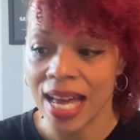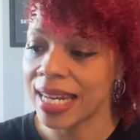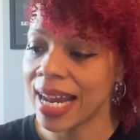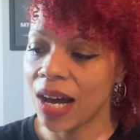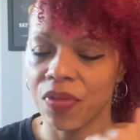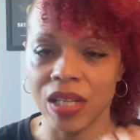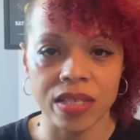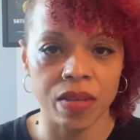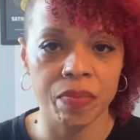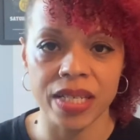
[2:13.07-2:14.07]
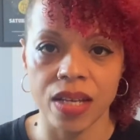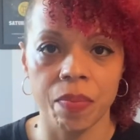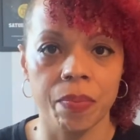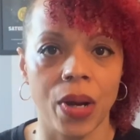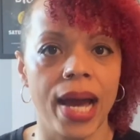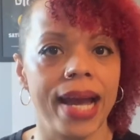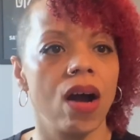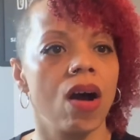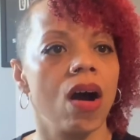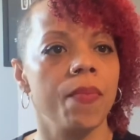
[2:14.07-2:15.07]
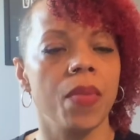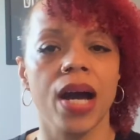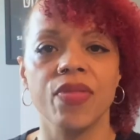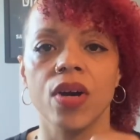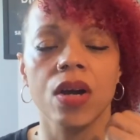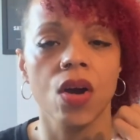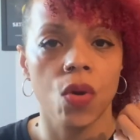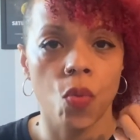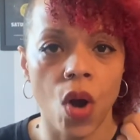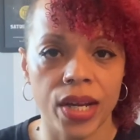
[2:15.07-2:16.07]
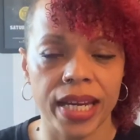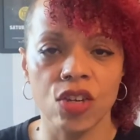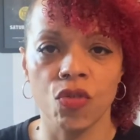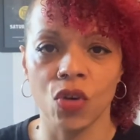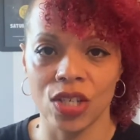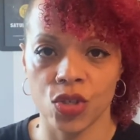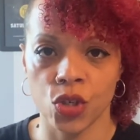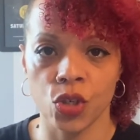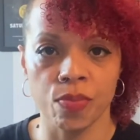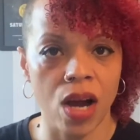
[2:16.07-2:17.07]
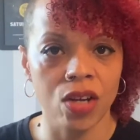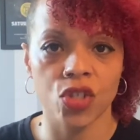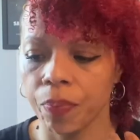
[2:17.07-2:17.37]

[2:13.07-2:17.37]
Now, this can be done by either working your voice too much.